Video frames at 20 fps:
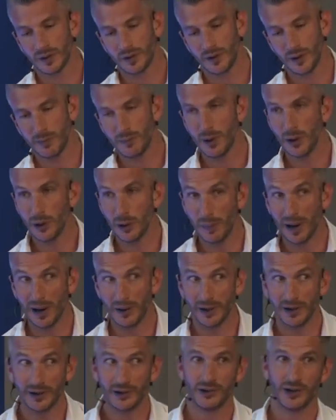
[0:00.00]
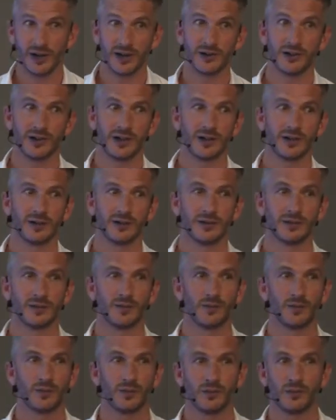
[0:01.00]
Don't moan about it, change it.
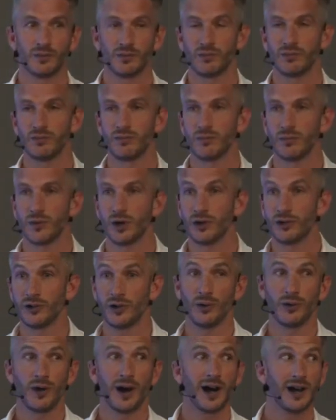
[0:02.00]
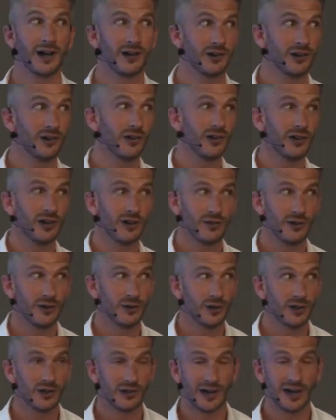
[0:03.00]
I sold that agency a few
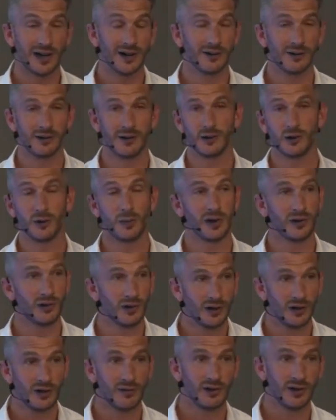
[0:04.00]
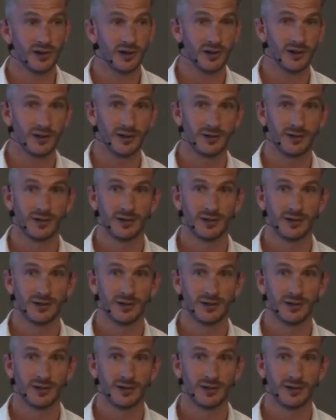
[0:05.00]
years later and it was the best thing I ever did.